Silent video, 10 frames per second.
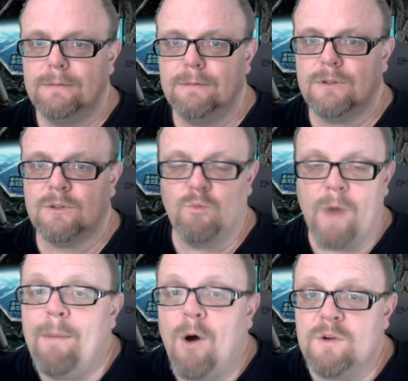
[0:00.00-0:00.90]
some
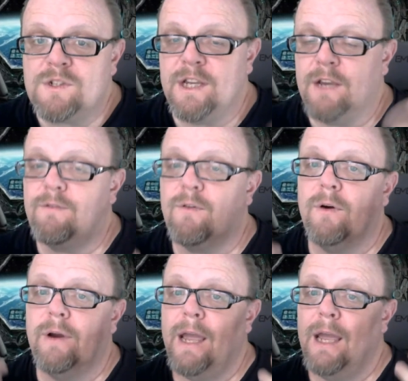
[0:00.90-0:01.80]
web hosting
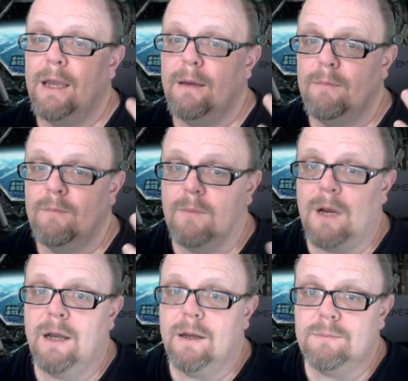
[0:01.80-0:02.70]
for a
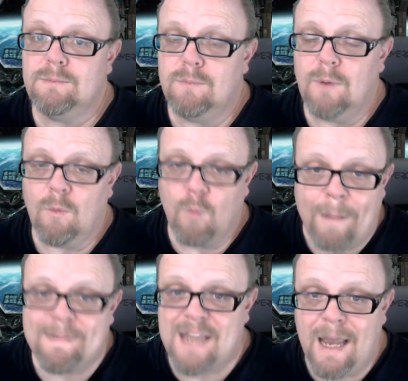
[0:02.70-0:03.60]

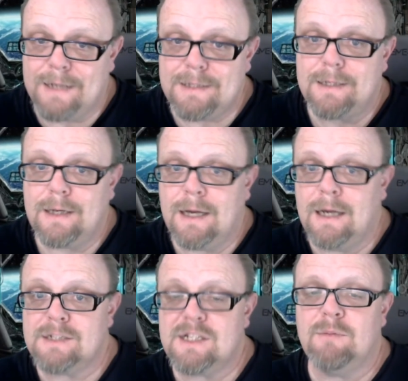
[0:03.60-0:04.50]
website
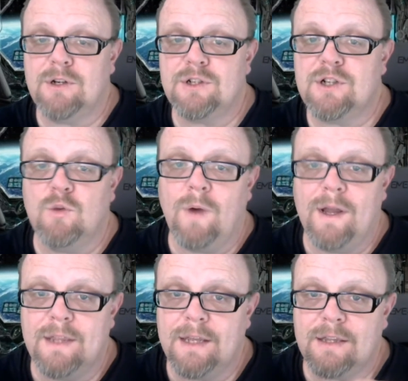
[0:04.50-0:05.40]
similar to the
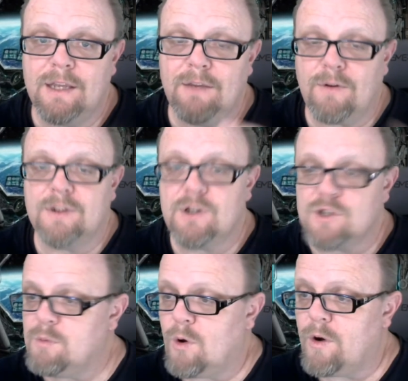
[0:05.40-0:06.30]
one that the Frontier
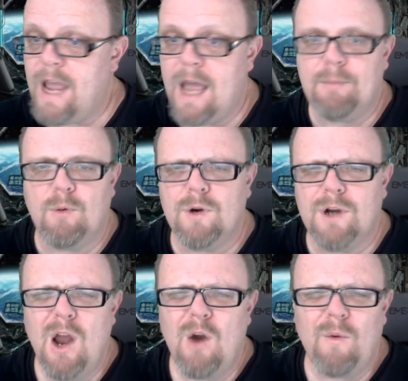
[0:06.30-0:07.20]
Explorer had. But
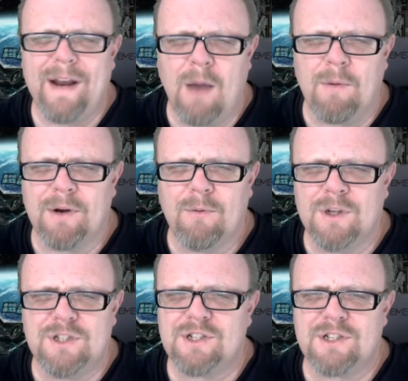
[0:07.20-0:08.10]
right now we're
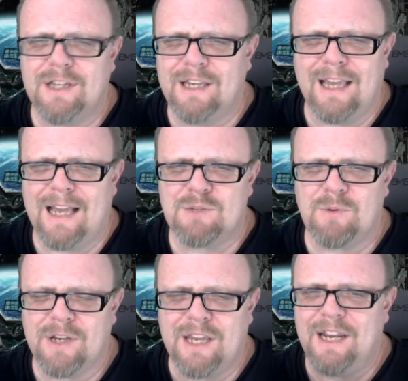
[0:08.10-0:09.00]
just, as
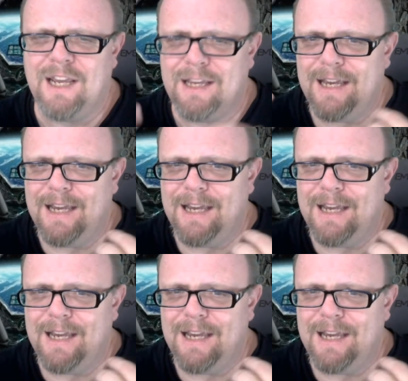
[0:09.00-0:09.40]
we're getting